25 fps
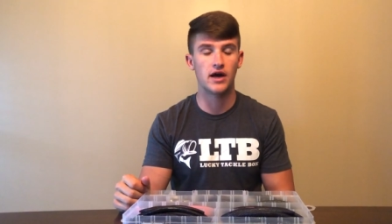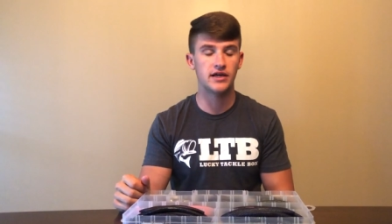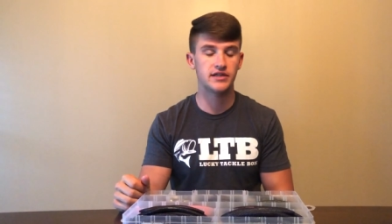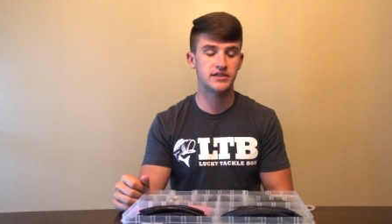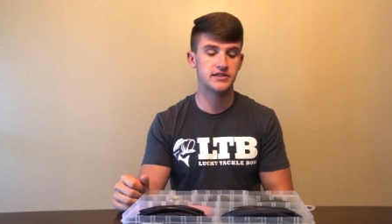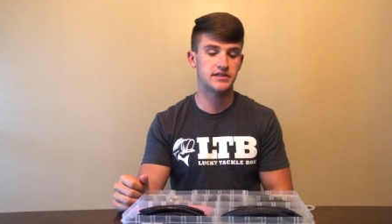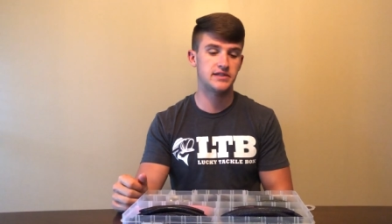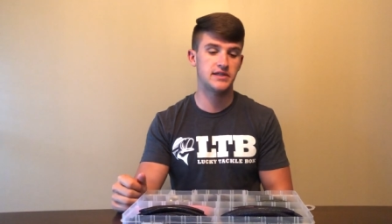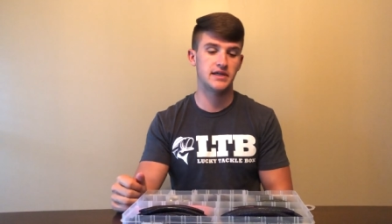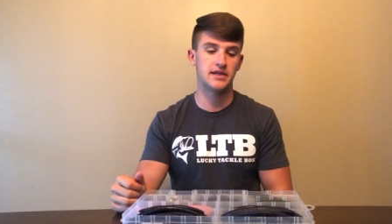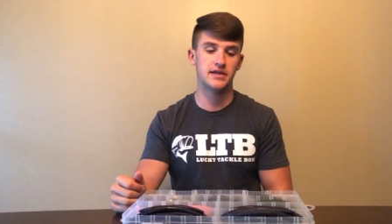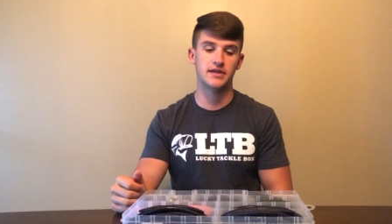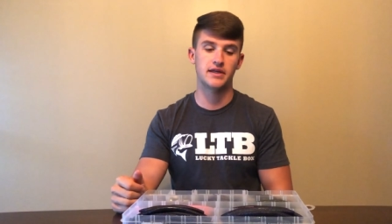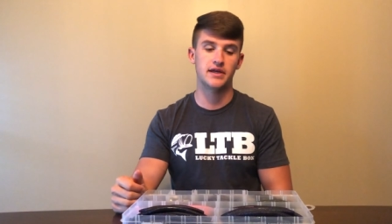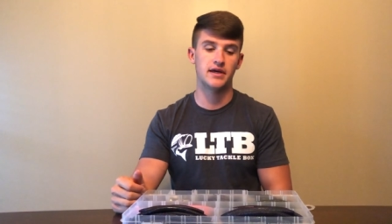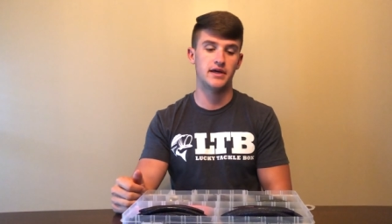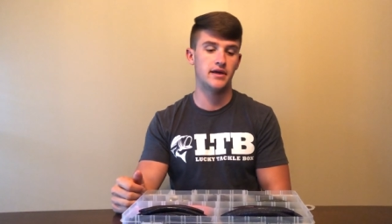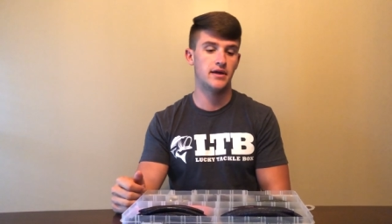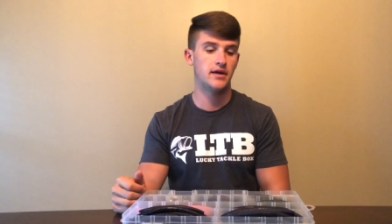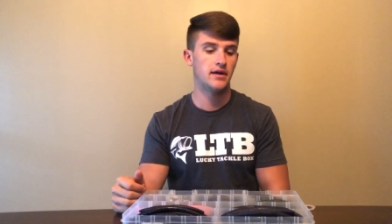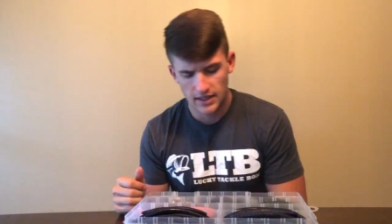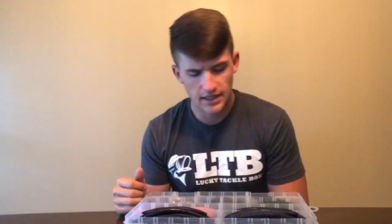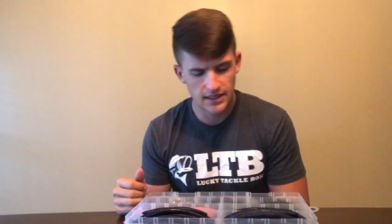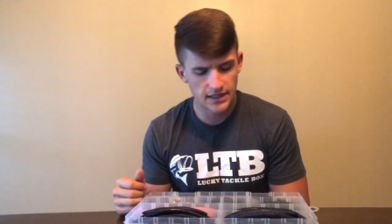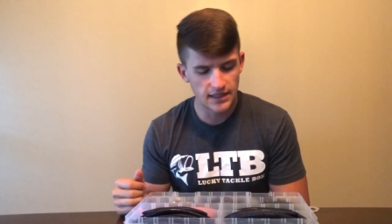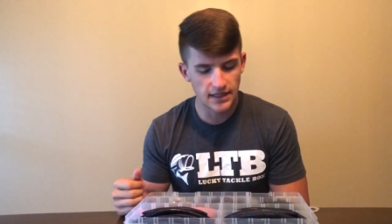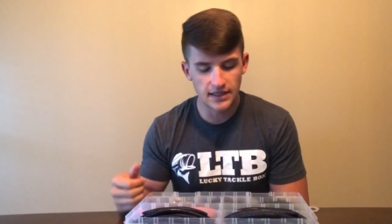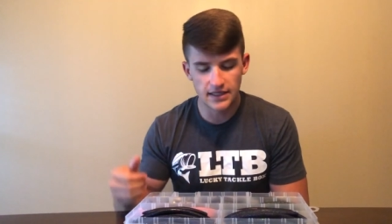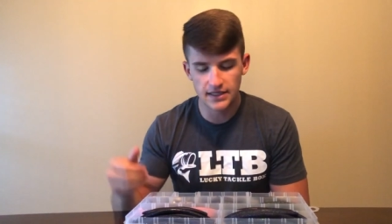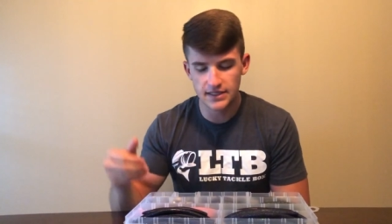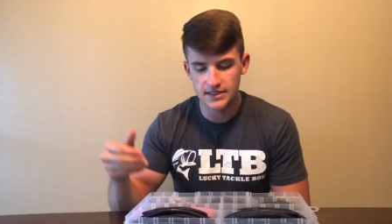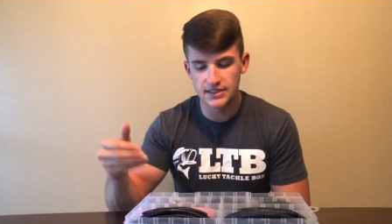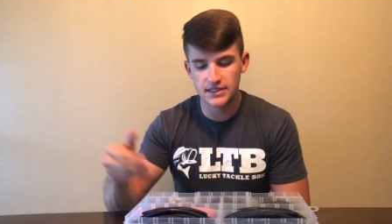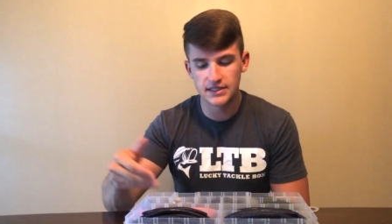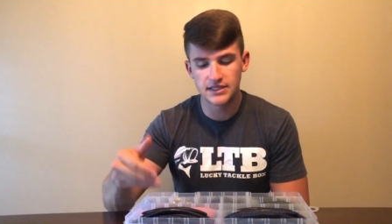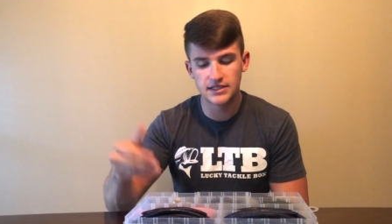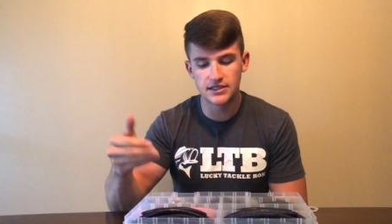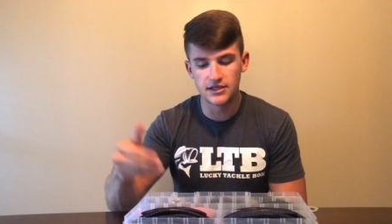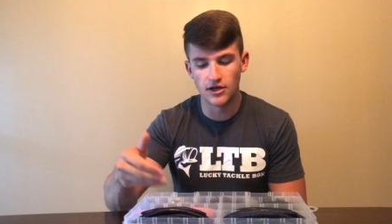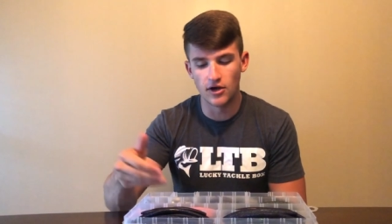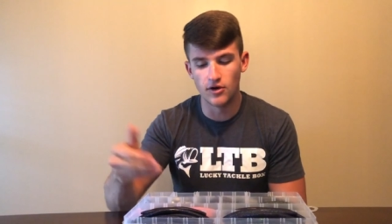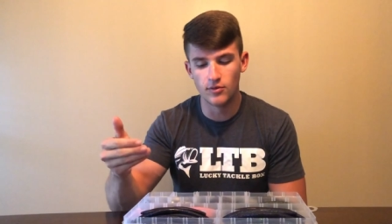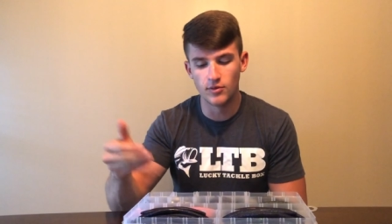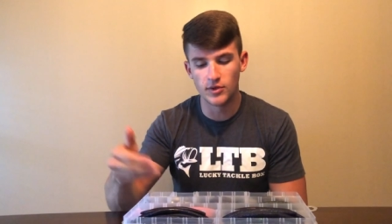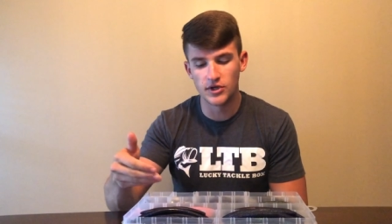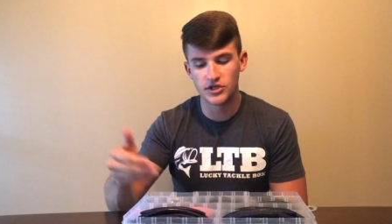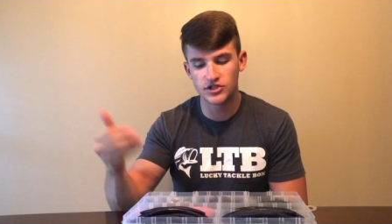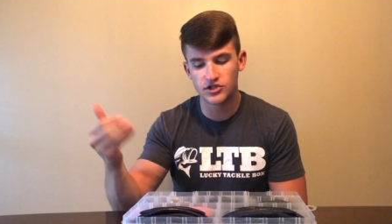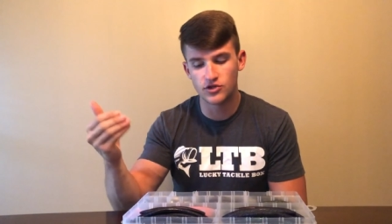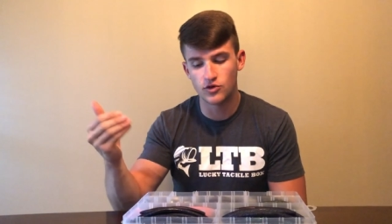I just think like it, this is so
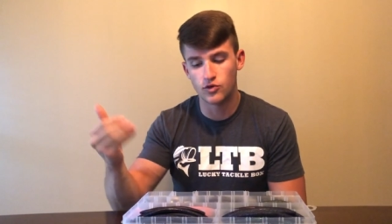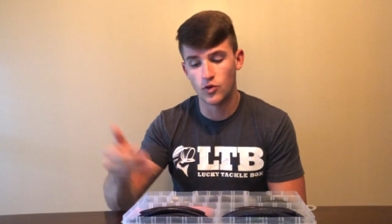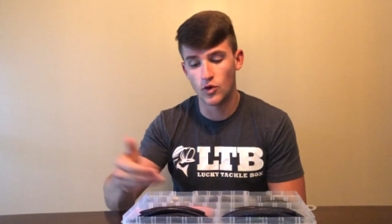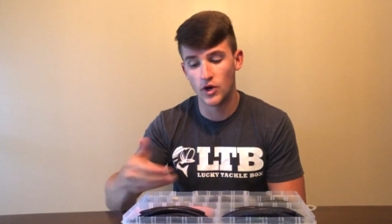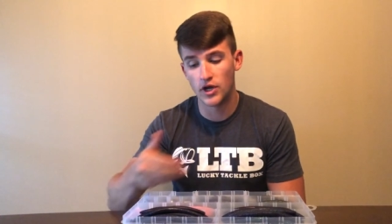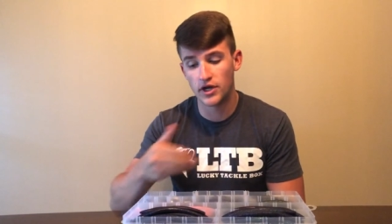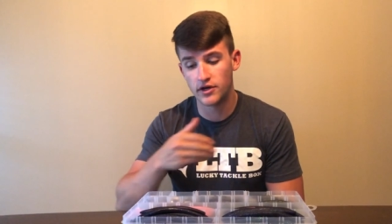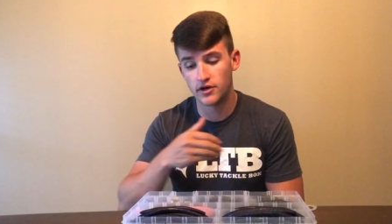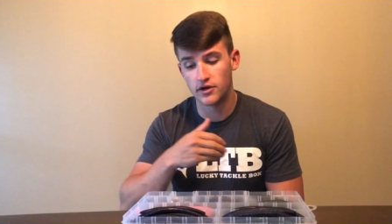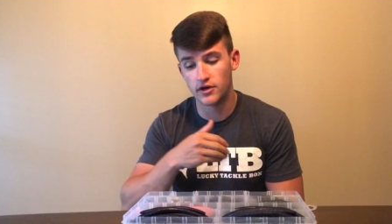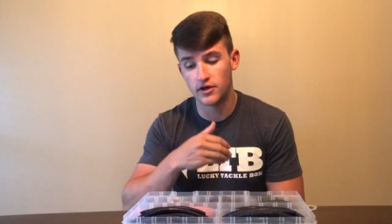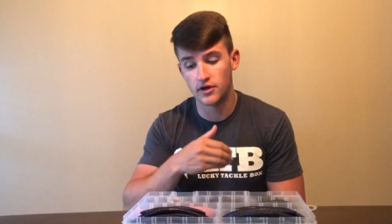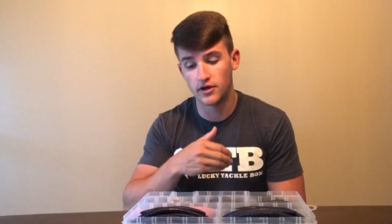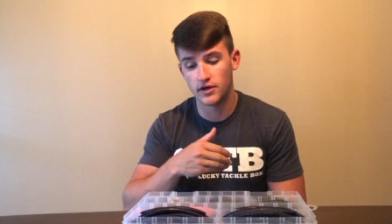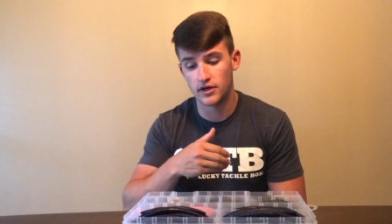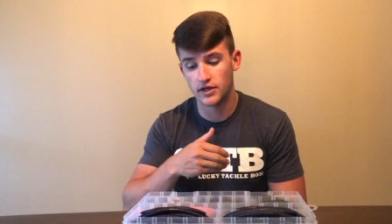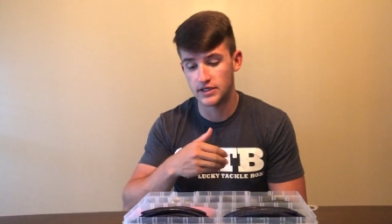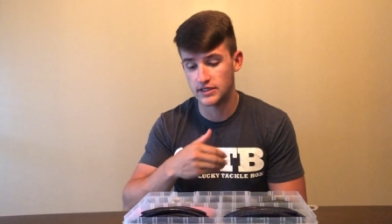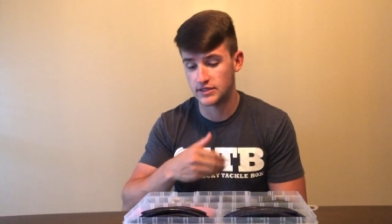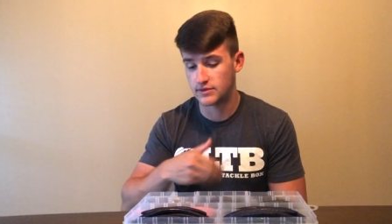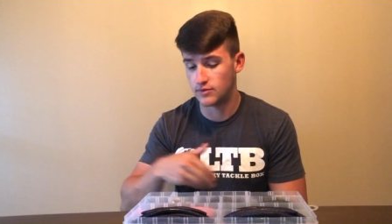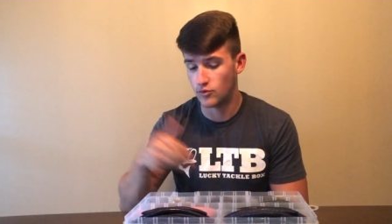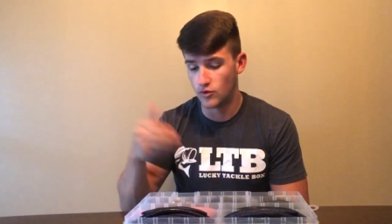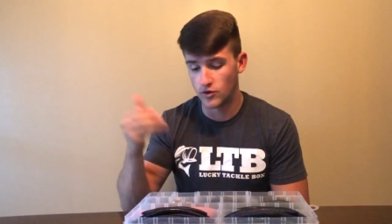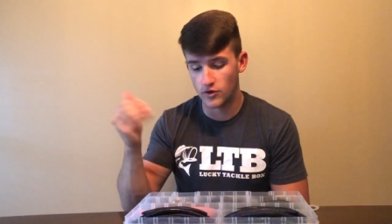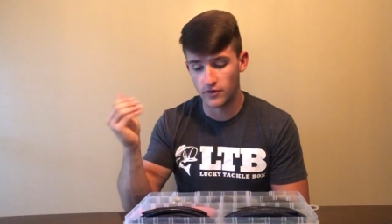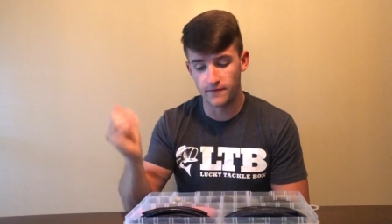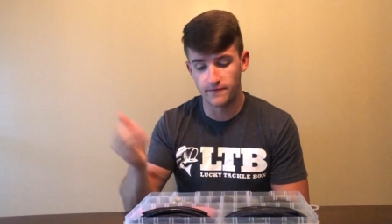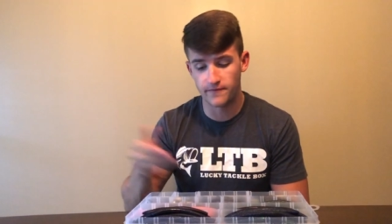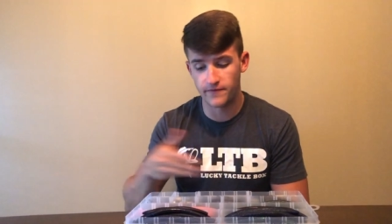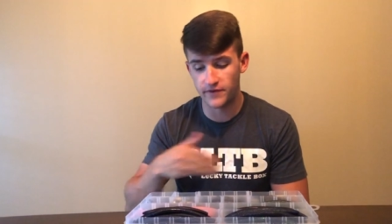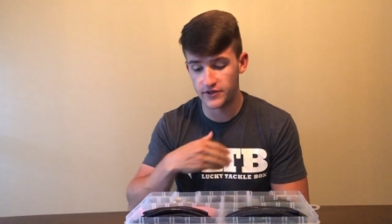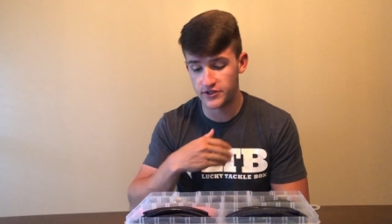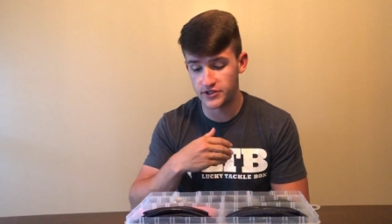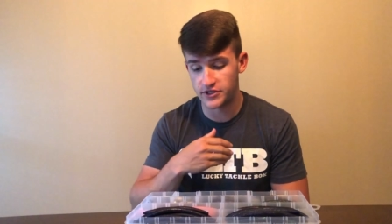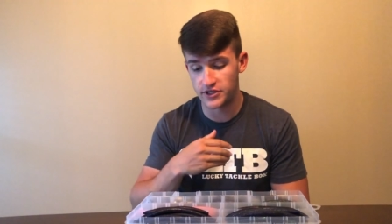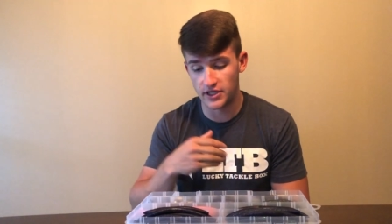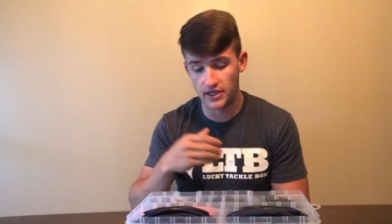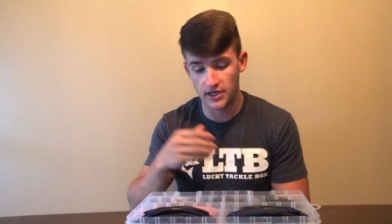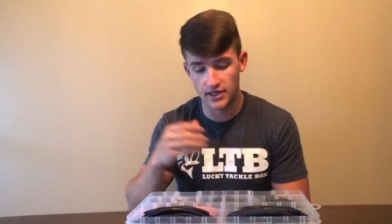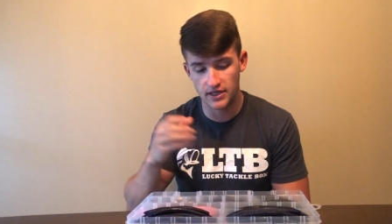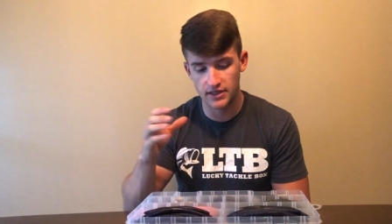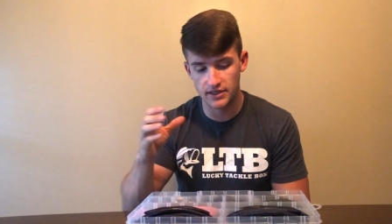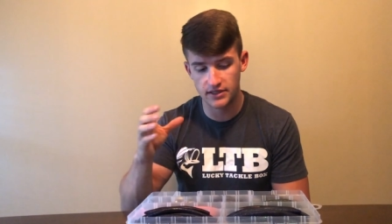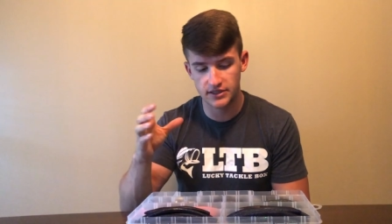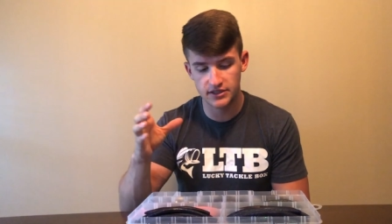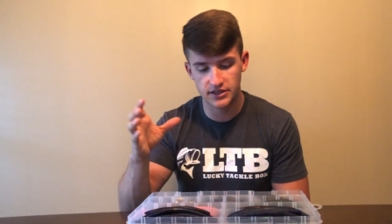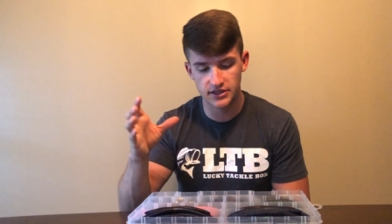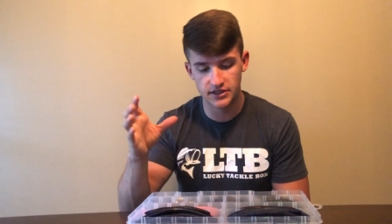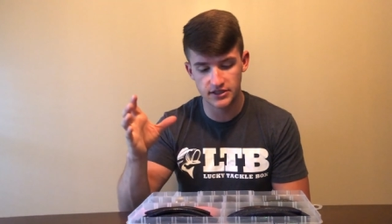much quicker, it's more efficient, and
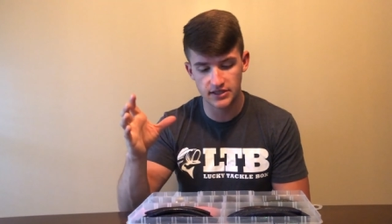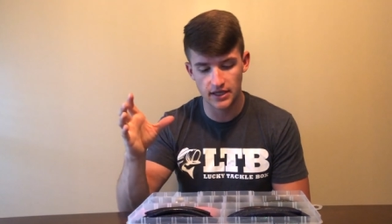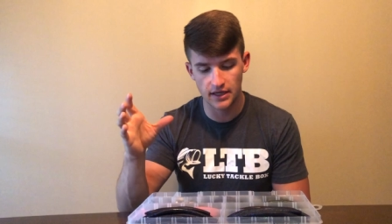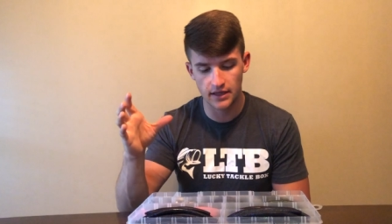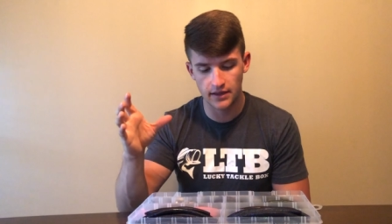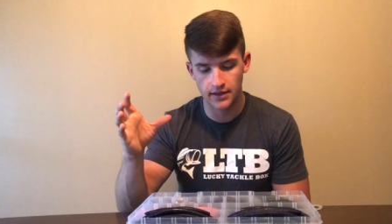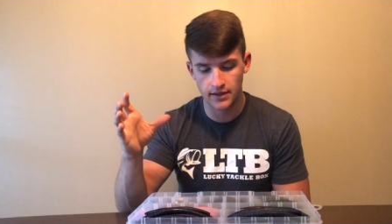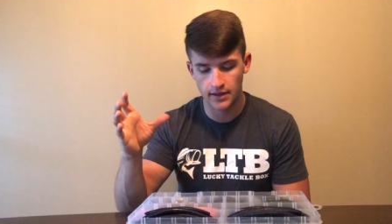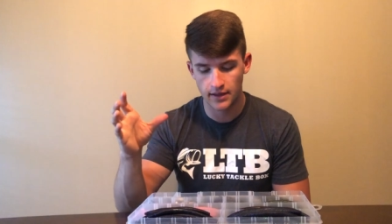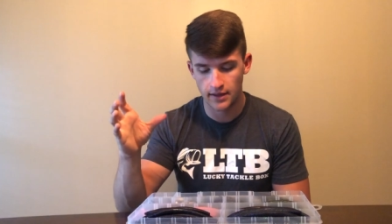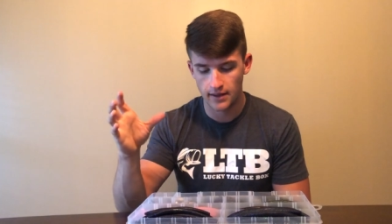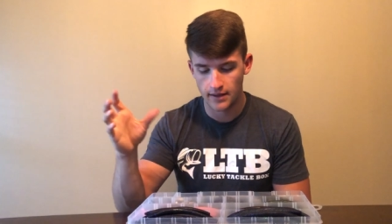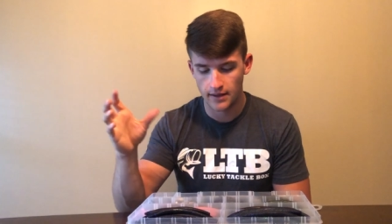it's just like